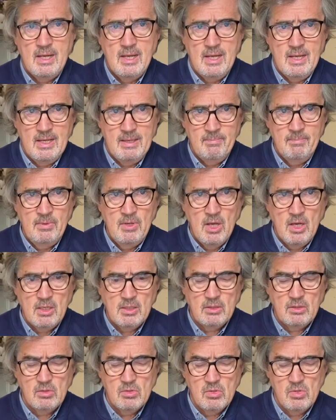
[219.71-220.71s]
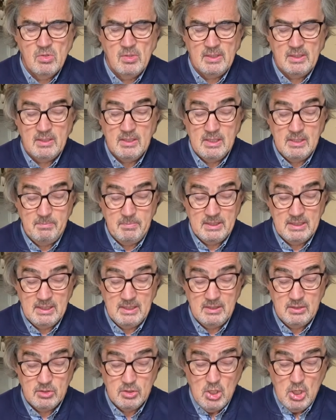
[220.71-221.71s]
I'm not going, he
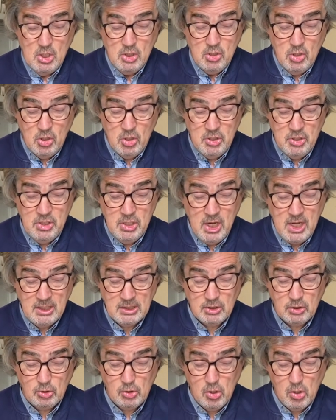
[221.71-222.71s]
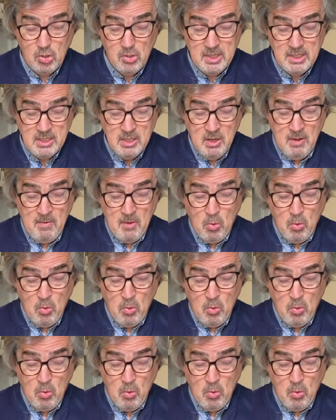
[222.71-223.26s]
begins. You're not going?